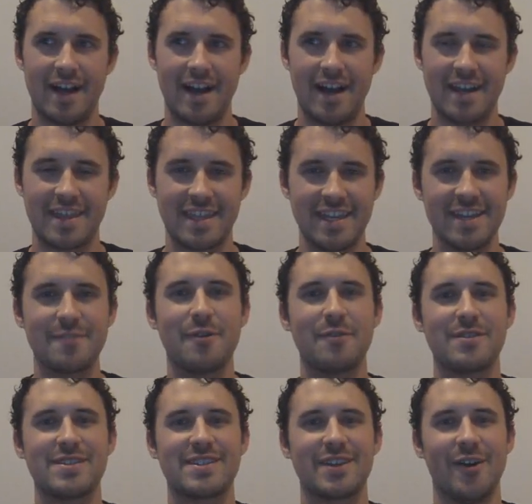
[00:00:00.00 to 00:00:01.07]
I think what
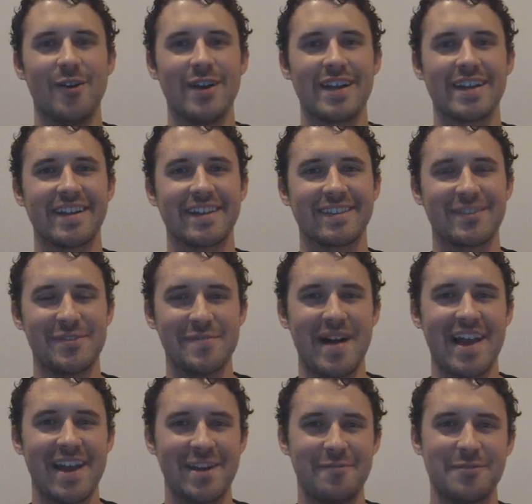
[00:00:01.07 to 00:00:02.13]
was going through my
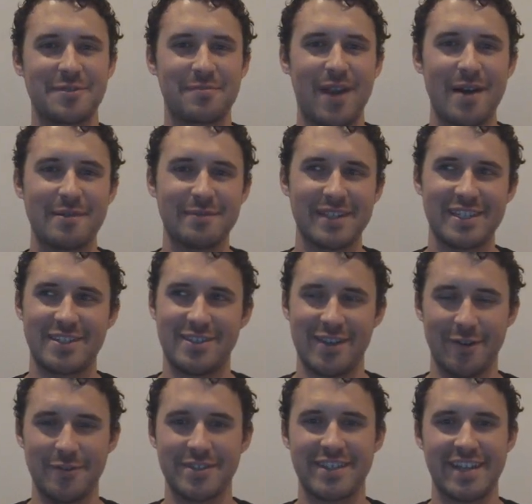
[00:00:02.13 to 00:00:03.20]
head was probably
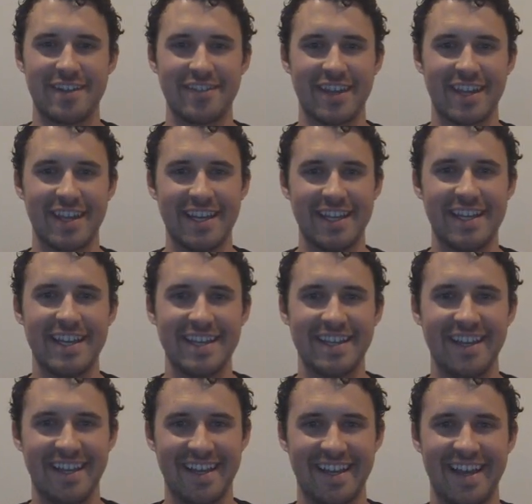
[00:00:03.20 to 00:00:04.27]
don't sound like an idiot.
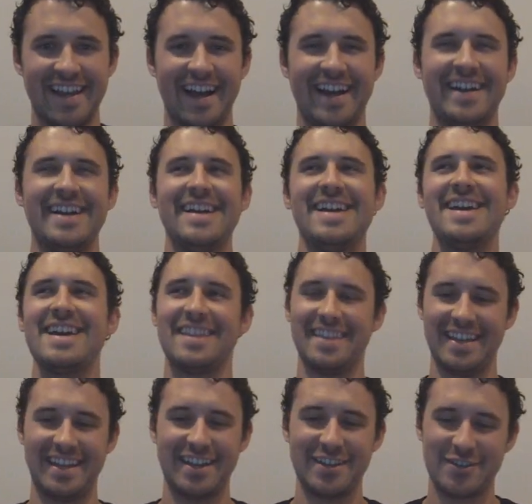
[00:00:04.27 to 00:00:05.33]

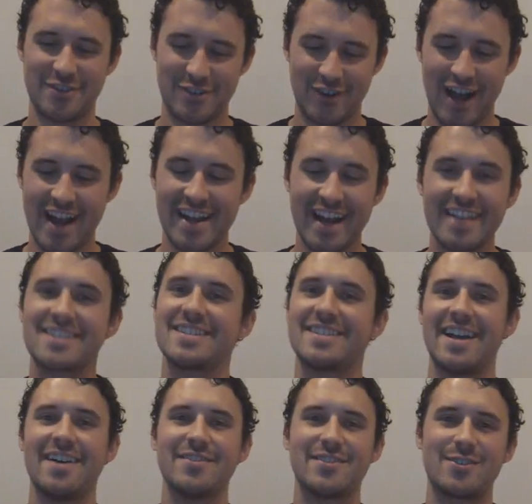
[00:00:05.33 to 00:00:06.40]
Like, try not to
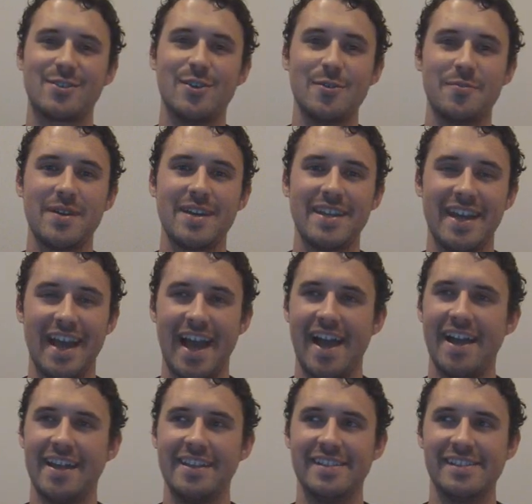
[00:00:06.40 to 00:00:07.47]
sound stupid
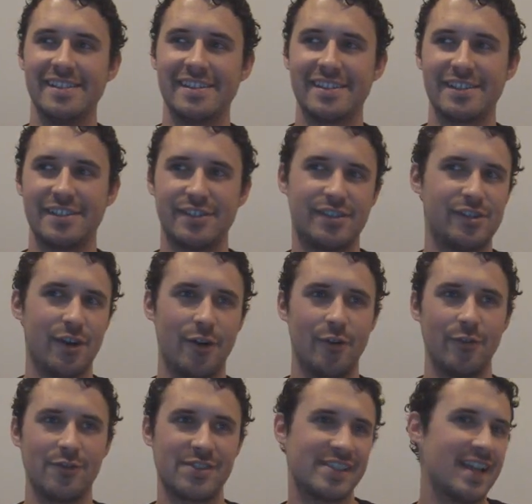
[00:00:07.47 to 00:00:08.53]
and
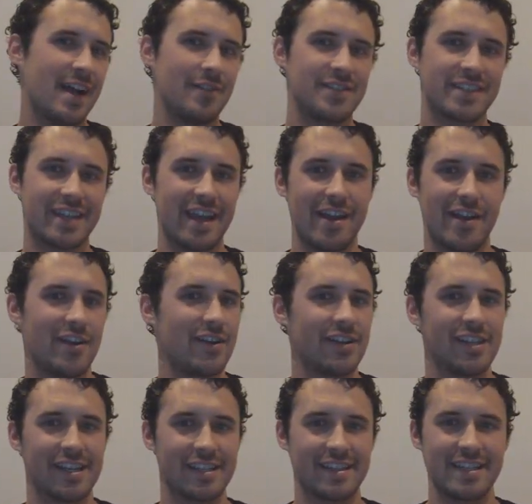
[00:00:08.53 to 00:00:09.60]
don't sound scared,
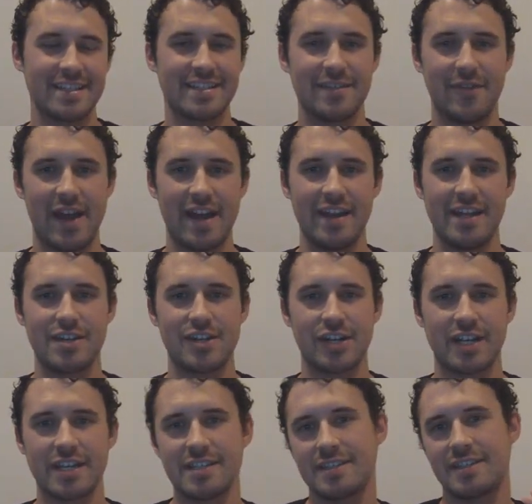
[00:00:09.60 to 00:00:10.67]
like things of that nature.
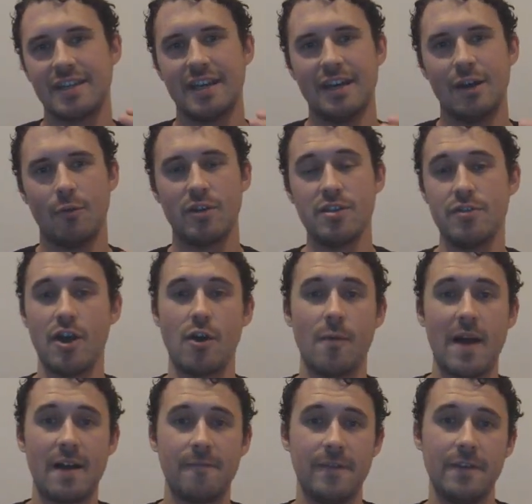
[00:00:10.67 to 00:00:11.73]
Because when you know
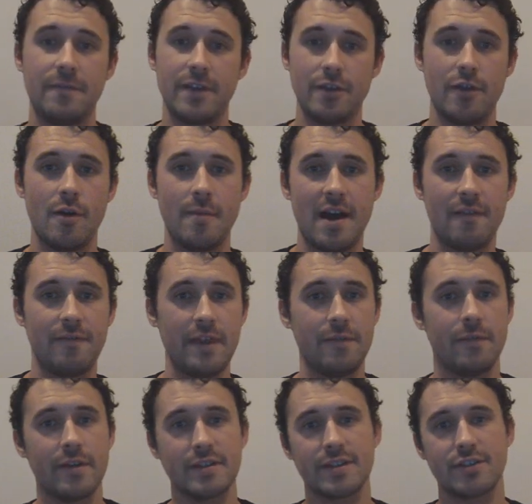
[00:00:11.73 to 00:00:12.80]
about FIFA, you know about
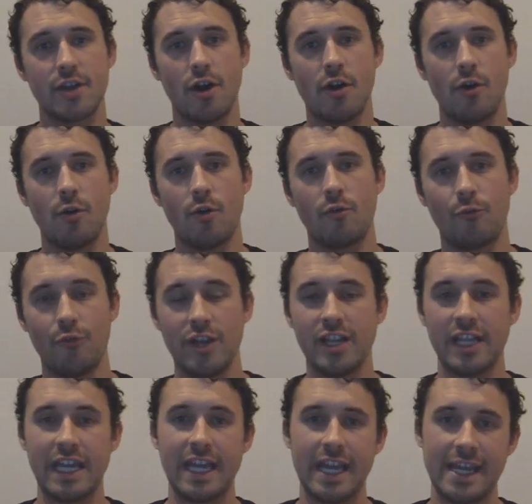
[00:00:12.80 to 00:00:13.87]
FIFA. So
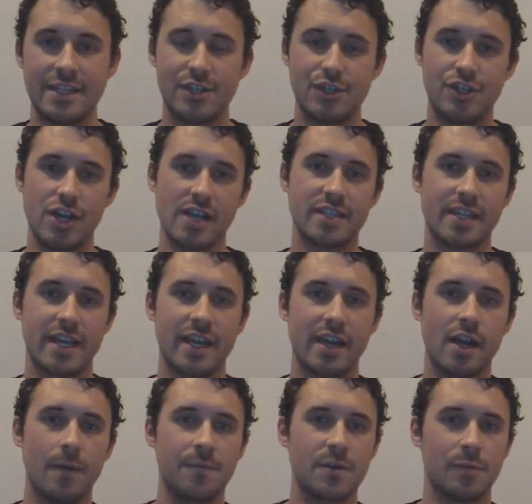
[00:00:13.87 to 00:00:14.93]
really, it's just getting
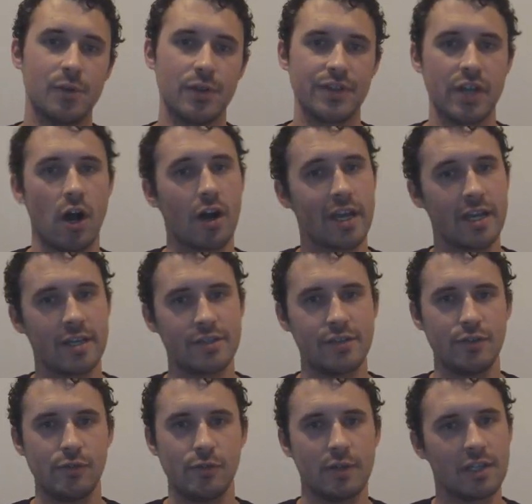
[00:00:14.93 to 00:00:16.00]
comfortable talking
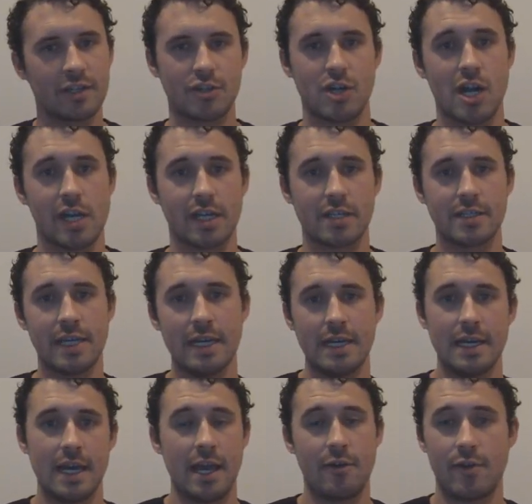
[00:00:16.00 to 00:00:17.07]
to electronics.
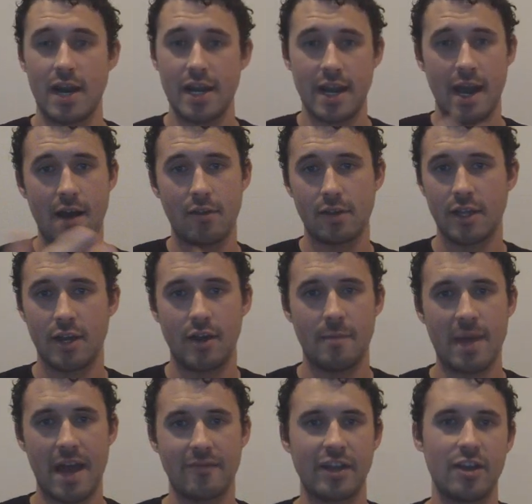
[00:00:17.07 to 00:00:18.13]
And right now, I'm
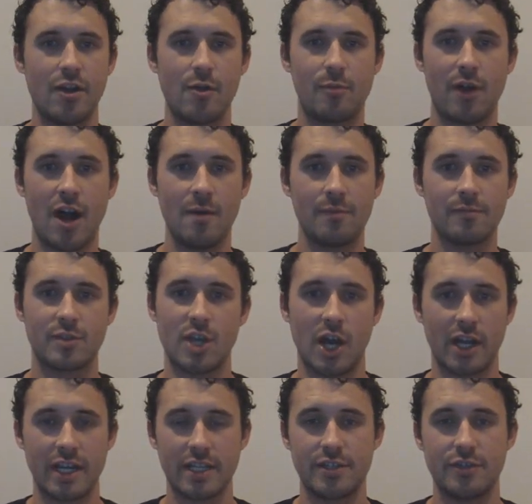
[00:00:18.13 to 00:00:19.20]
having no problem
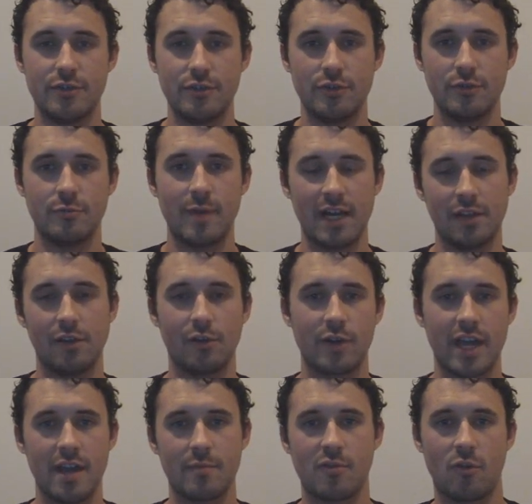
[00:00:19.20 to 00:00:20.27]
talking to my little
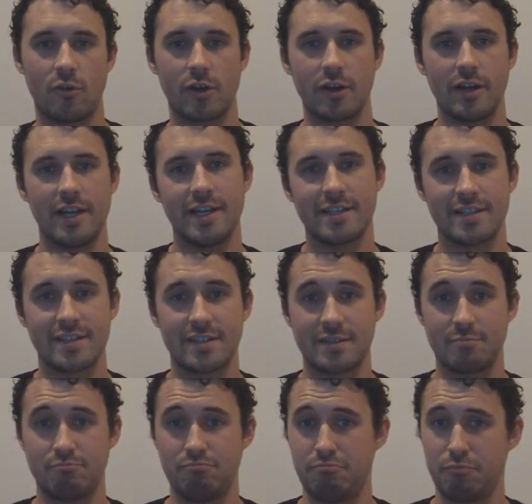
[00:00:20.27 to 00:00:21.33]
camcorder. It's
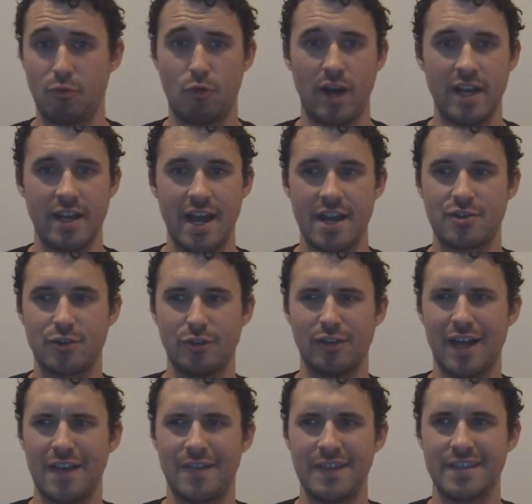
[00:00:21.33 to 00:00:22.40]
quite natural
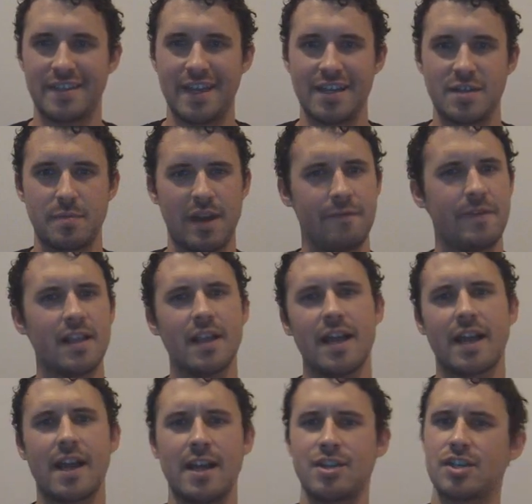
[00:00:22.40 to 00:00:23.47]
at this stage. But I feel
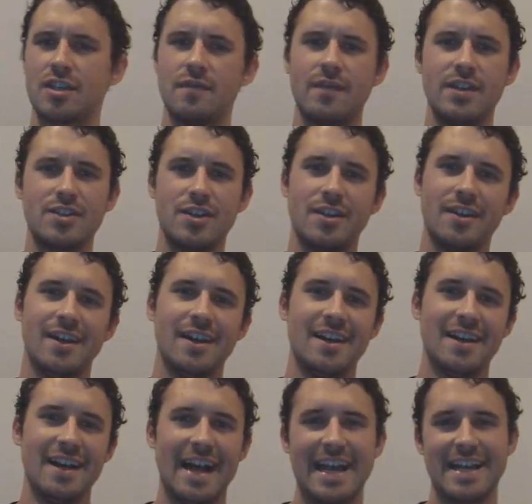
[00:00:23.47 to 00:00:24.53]
like I just envision
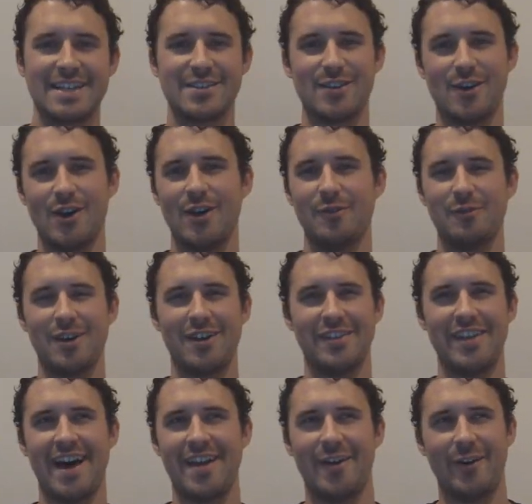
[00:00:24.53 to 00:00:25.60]
I guess
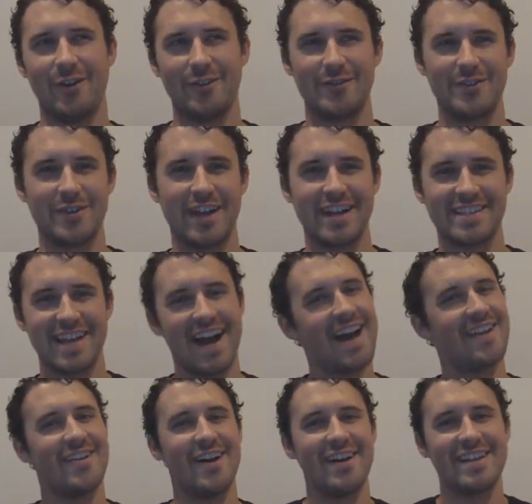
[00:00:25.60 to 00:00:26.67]
not all of you guys. I
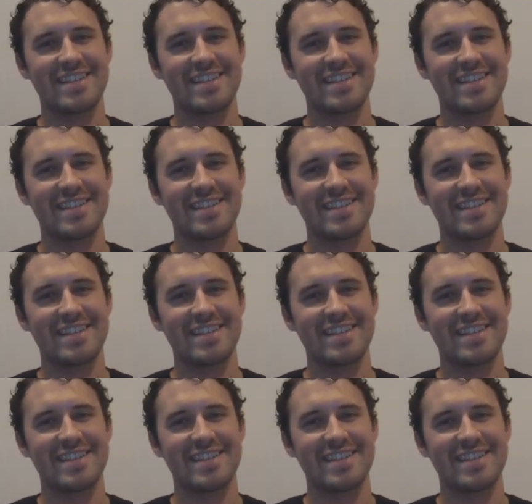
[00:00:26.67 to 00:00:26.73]
don't know.